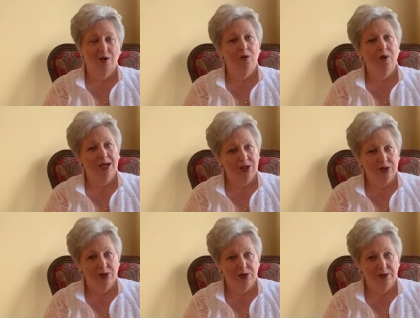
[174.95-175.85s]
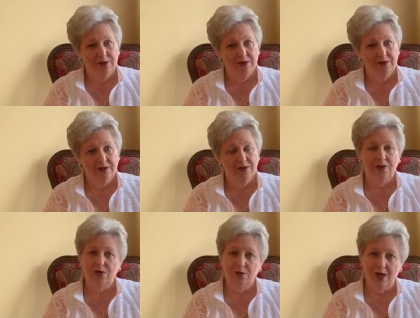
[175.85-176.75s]
Why two,
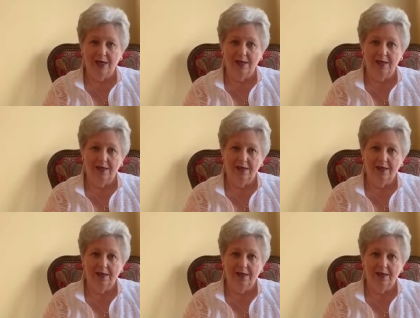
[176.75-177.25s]
not one?